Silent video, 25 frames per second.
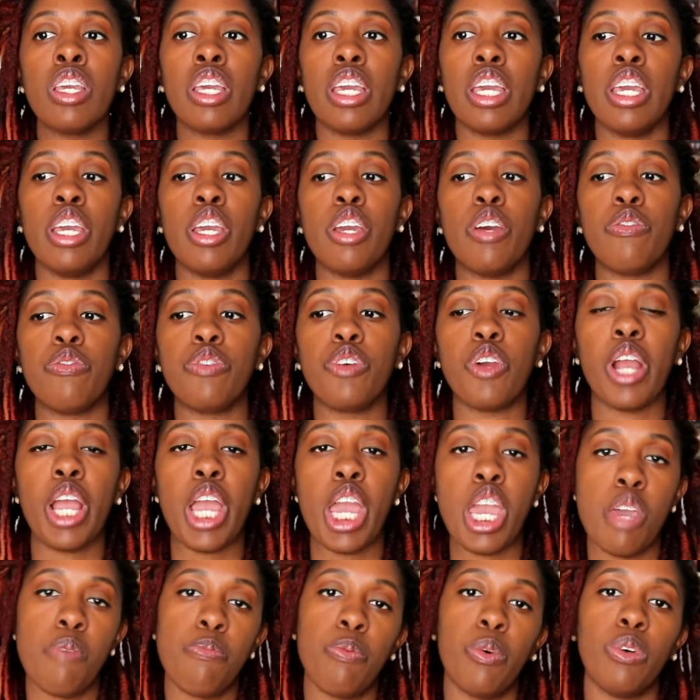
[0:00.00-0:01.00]
if you're
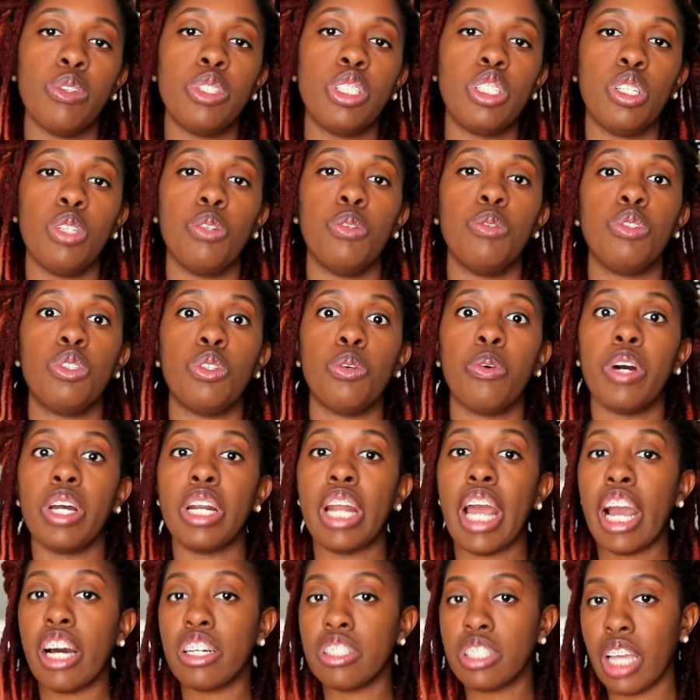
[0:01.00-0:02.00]
able to do an
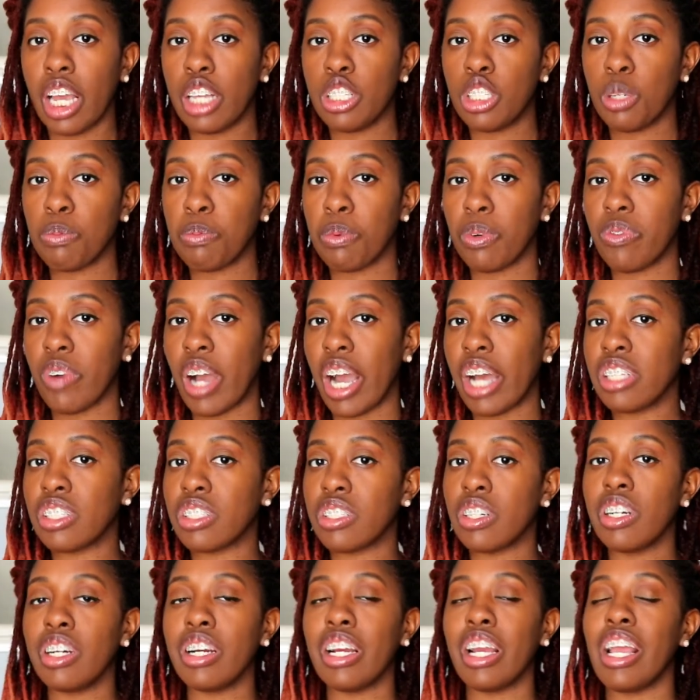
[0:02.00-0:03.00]
outside
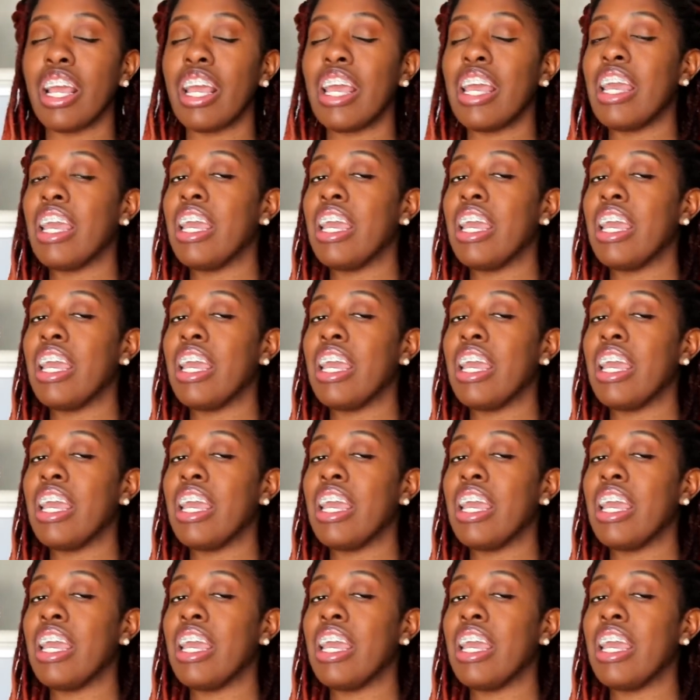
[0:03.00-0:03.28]
supervisor